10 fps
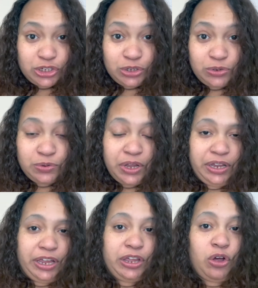to.
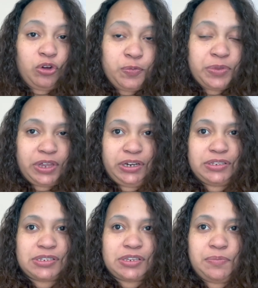And I hope that
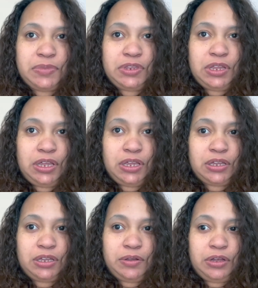it's something
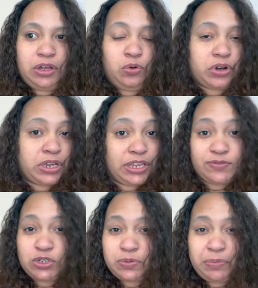uh, or it
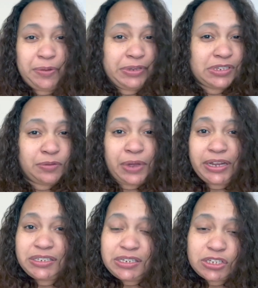gives you maybe some
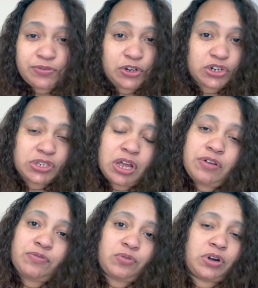ideas for
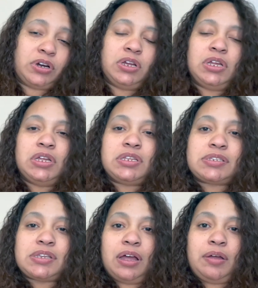yourself or
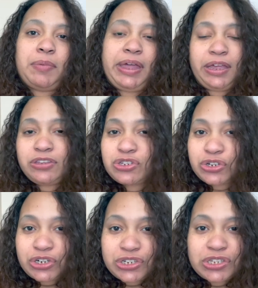some
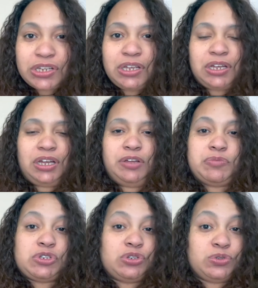answers um,
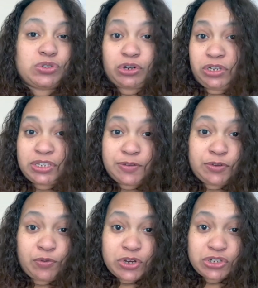to certain types
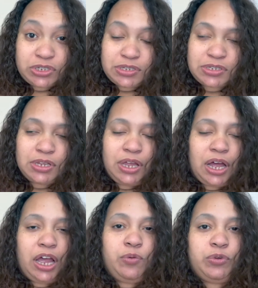of questions.
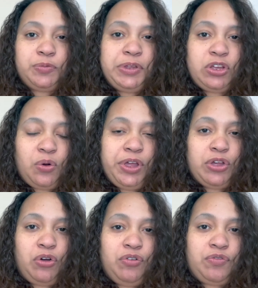I will be going
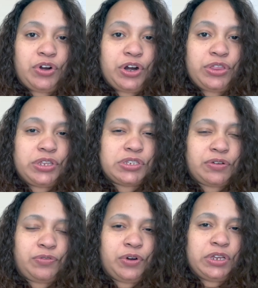over the
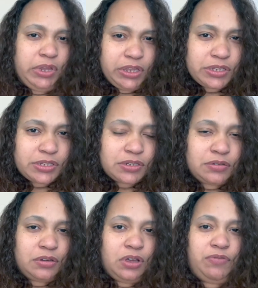different myths
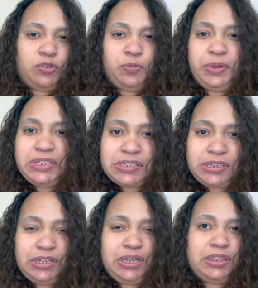of
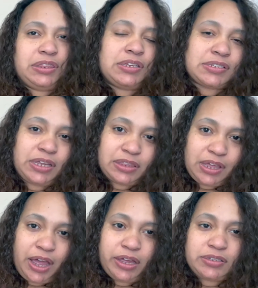obesity and things like
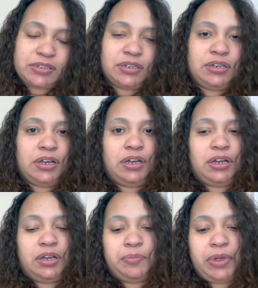that
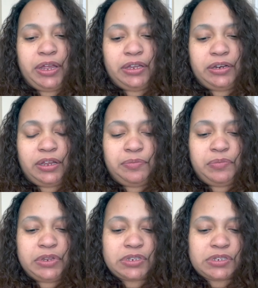um, and, and
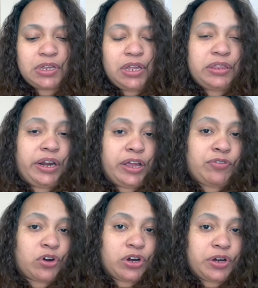myths that I've
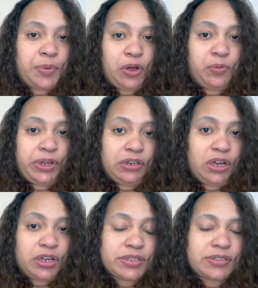heard about weight
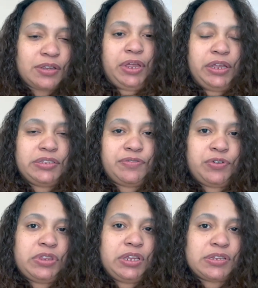loss and
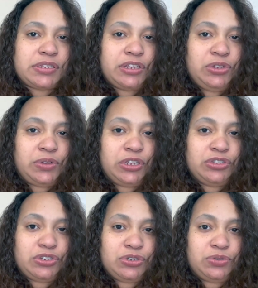different things that you can
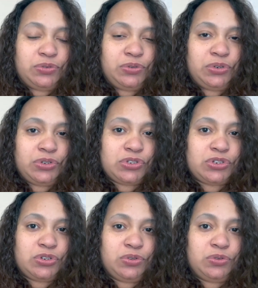do
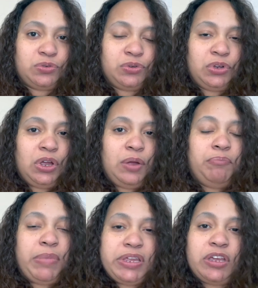to
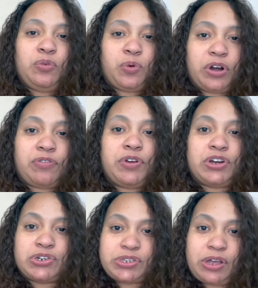make it work for
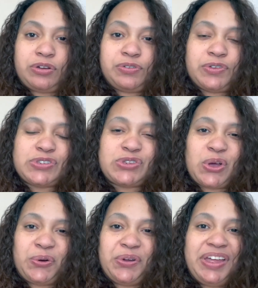yourself.
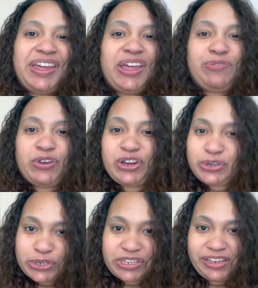So if you're
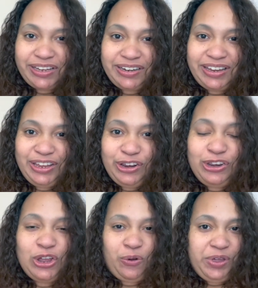interested in
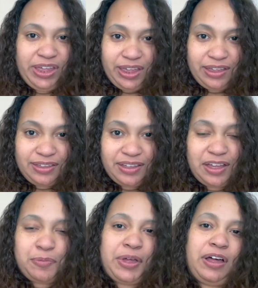knowing
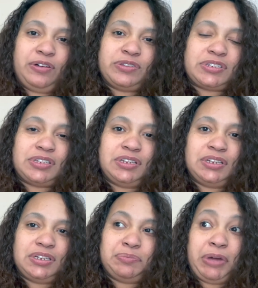about
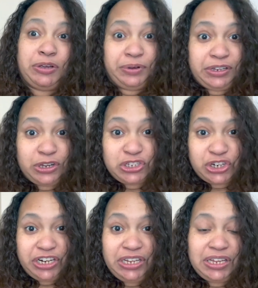my weight loss
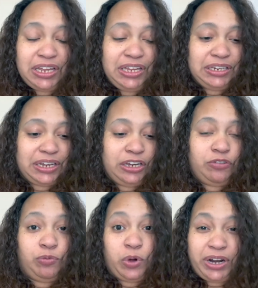journey and kind
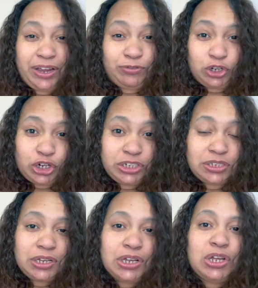of what I've learned
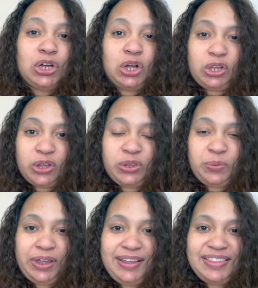along the
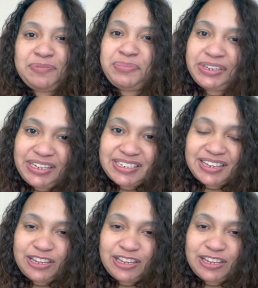way, then please stay